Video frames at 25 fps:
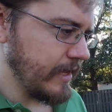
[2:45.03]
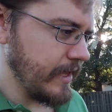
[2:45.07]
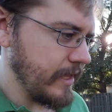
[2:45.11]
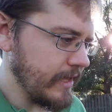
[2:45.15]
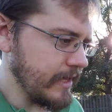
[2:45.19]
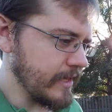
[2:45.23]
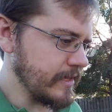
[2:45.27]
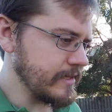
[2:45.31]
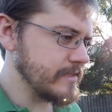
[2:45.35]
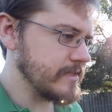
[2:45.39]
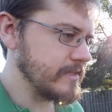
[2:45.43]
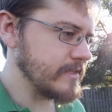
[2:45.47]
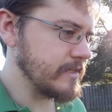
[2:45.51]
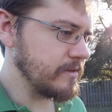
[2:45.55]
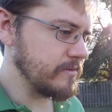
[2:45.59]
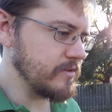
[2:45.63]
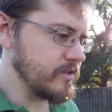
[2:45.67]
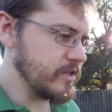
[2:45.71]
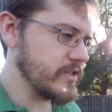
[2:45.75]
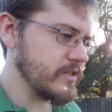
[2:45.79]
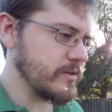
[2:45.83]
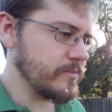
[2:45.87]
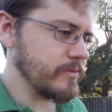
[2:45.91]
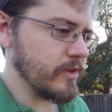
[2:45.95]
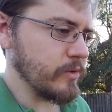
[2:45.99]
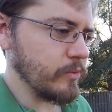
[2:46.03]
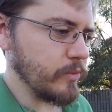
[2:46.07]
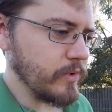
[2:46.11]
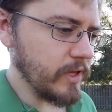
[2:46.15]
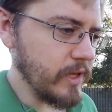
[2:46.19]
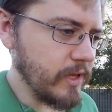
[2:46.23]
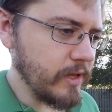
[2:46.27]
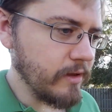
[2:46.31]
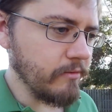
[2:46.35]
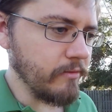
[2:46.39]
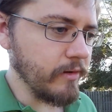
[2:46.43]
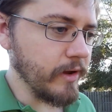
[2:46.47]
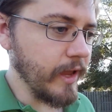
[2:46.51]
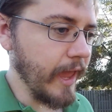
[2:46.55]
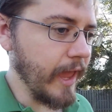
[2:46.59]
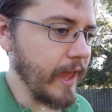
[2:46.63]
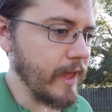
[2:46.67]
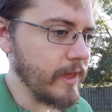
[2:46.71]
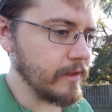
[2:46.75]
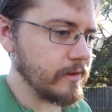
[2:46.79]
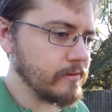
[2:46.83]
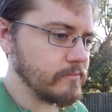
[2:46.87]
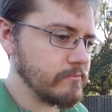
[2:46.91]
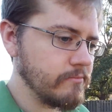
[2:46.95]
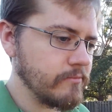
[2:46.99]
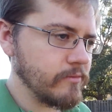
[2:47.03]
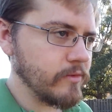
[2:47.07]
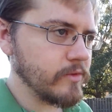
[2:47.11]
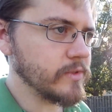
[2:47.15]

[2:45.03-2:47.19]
It's just something we had,